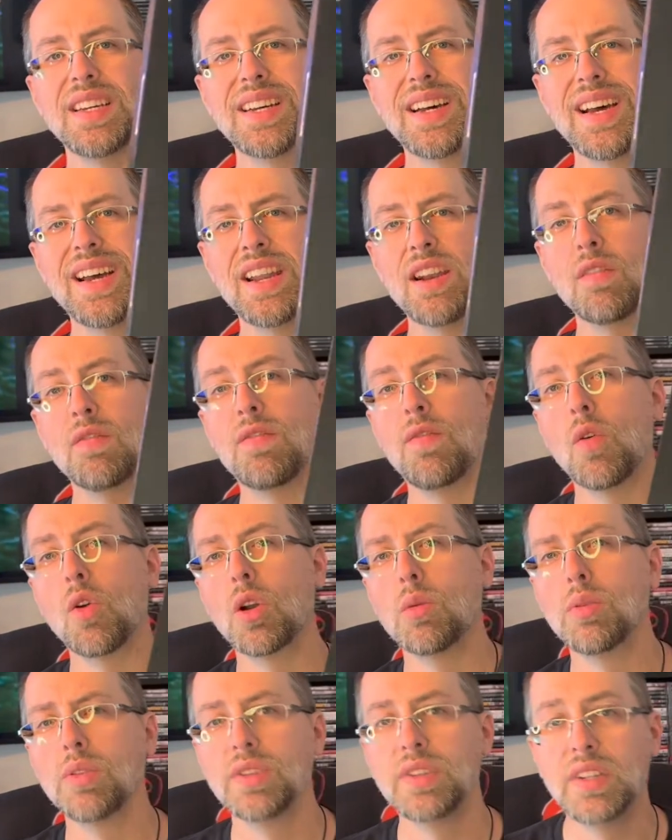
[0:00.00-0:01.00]
an
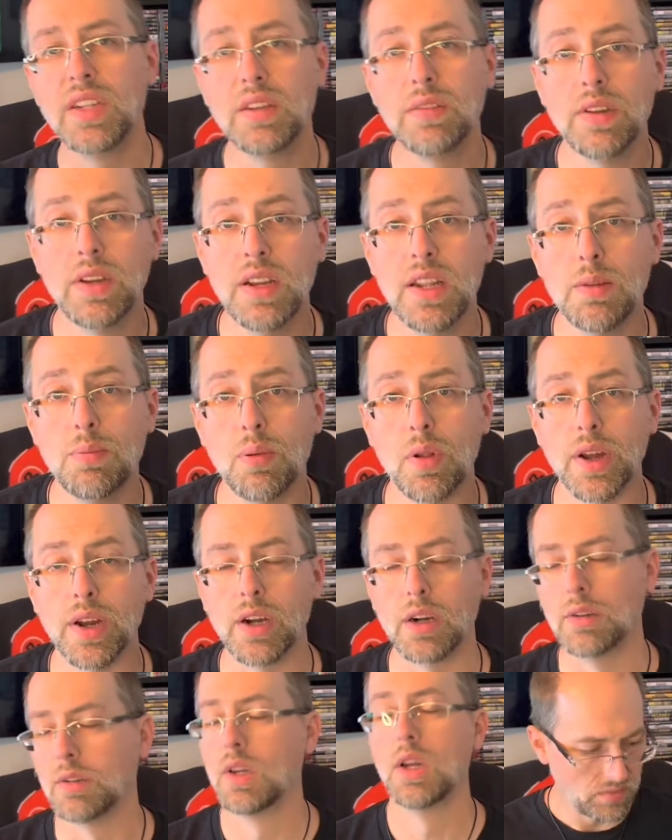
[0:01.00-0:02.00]
affordable DVD
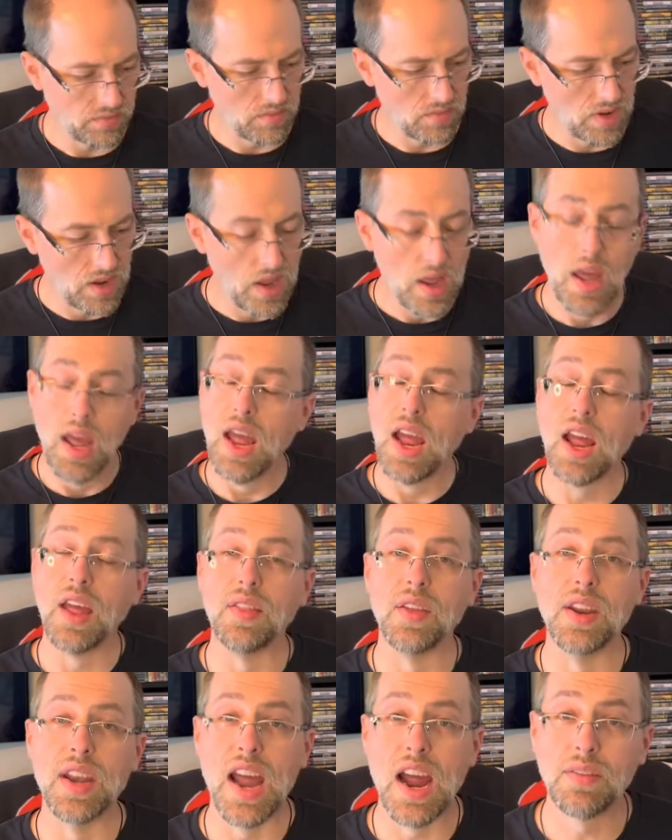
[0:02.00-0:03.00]
player. And
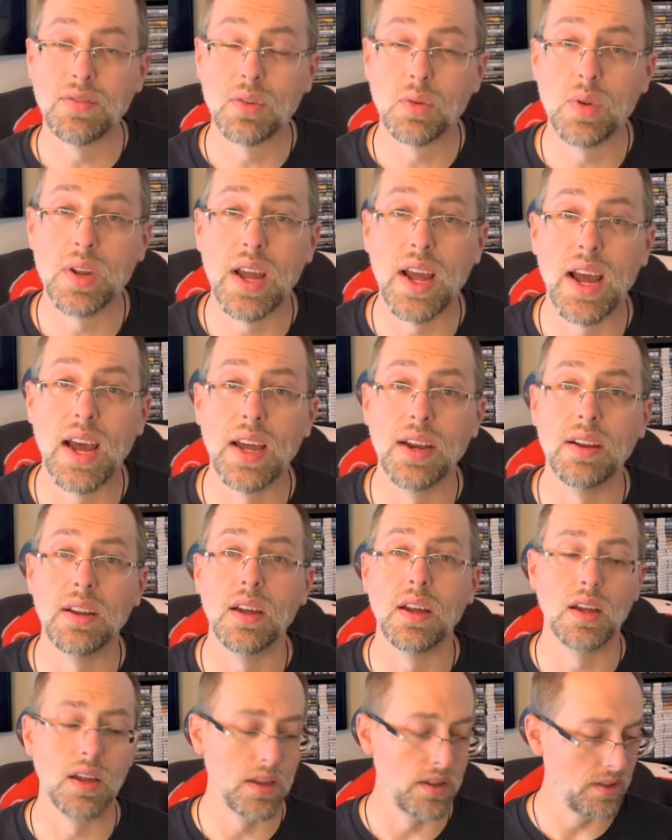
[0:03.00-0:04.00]
then after we had
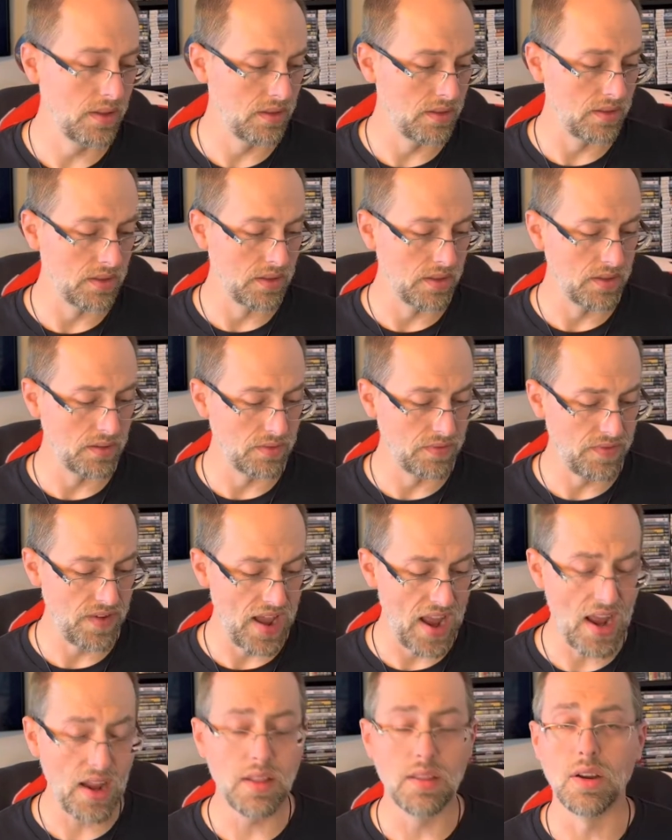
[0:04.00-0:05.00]
the
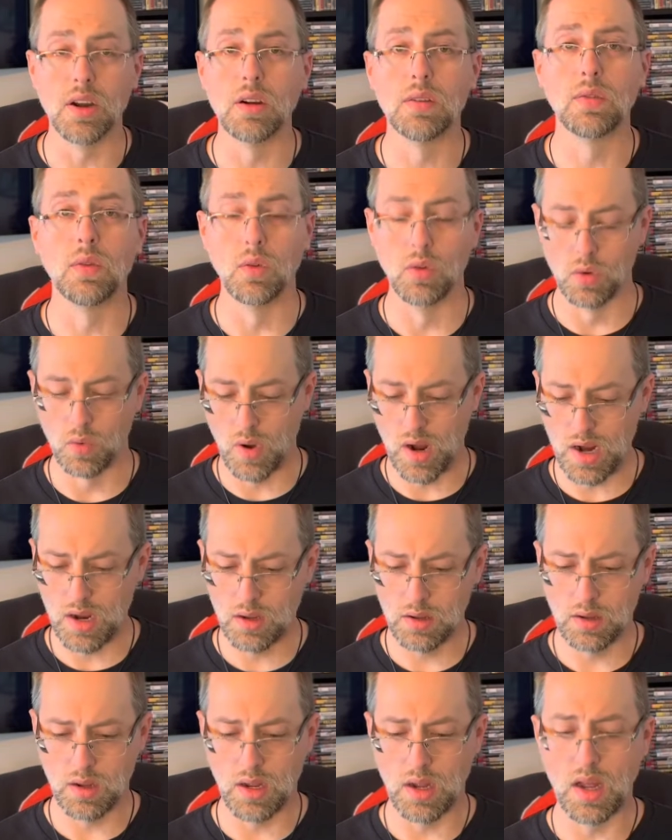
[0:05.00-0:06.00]
Fat there for a little
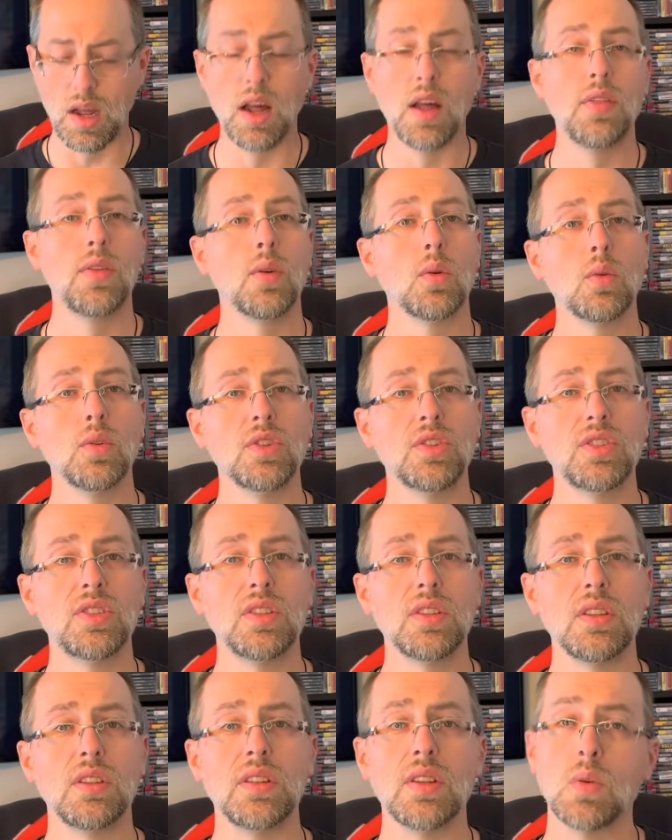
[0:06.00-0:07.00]
while, there was
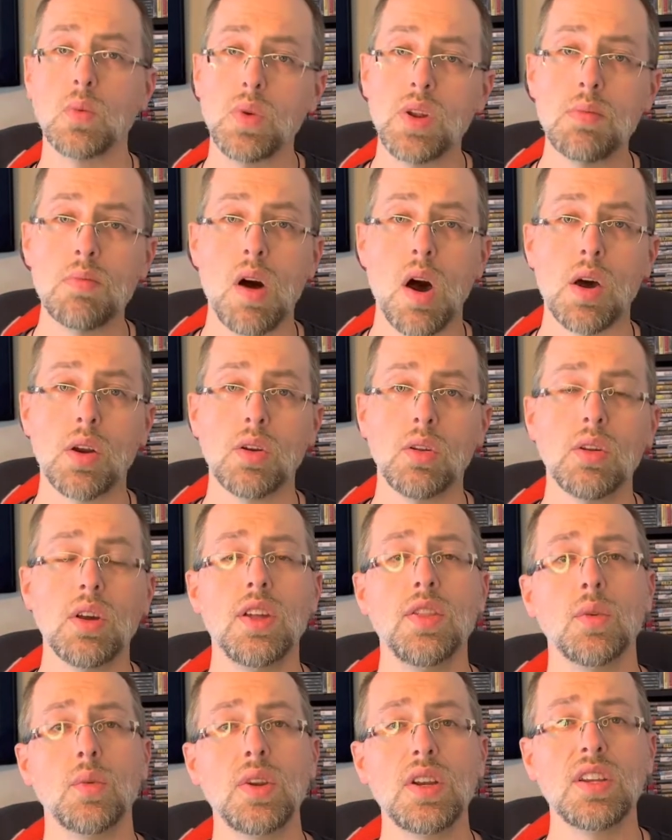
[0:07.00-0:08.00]
the remodel and
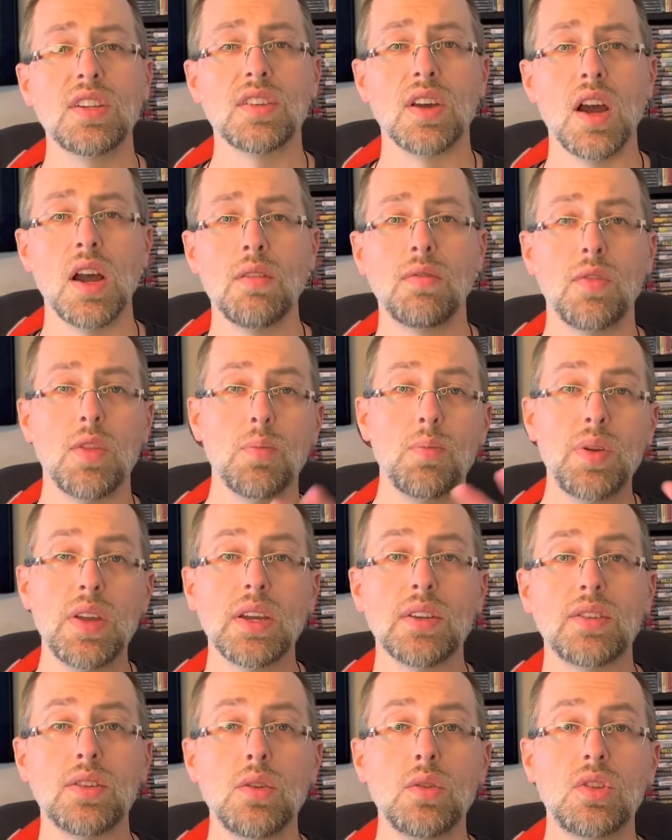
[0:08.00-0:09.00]
the redesign for the
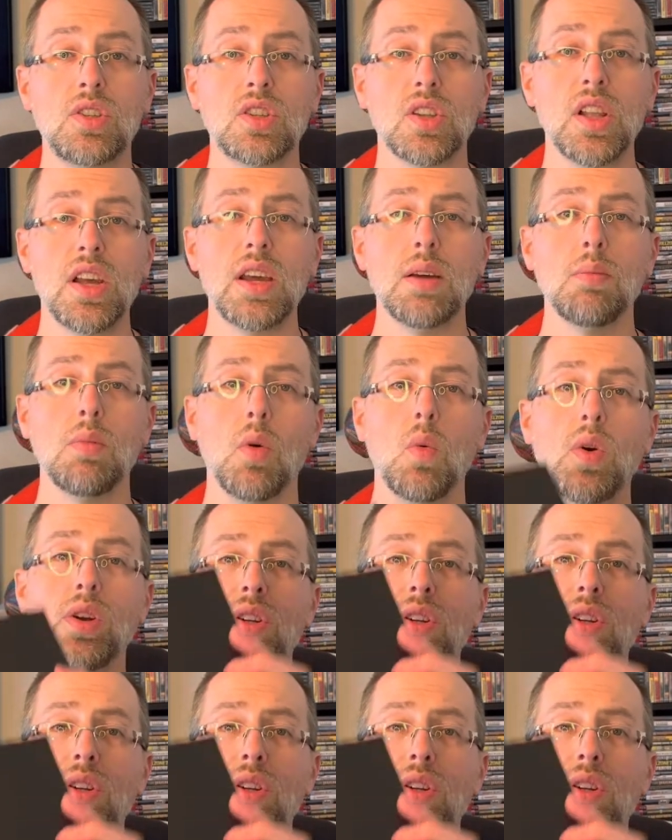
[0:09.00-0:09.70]
PS2 Slim, which